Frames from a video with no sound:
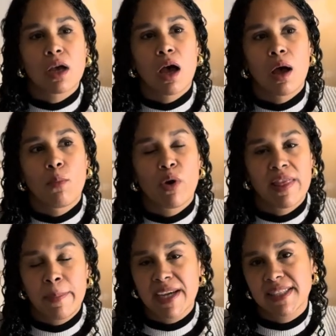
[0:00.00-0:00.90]
One of
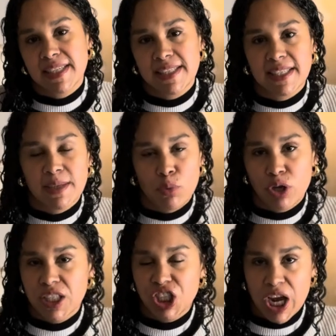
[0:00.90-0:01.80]
the biggest things that's
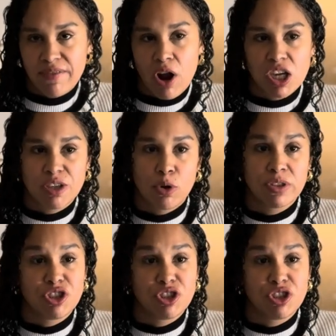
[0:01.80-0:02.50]
important to check for Hashimoto's